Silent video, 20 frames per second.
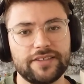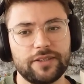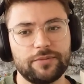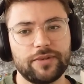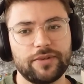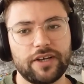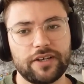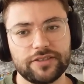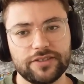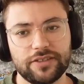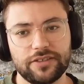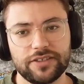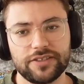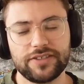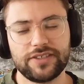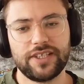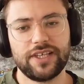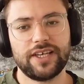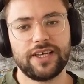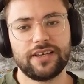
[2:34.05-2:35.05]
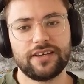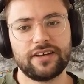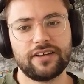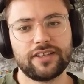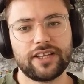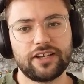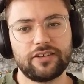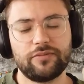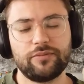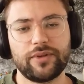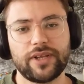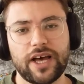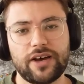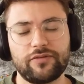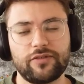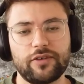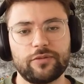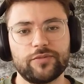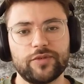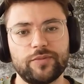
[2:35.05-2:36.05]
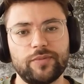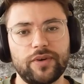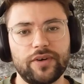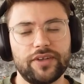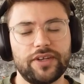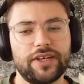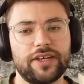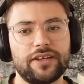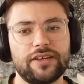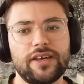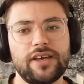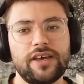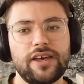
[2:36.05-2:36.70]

and we also are seeing a lot of platforms building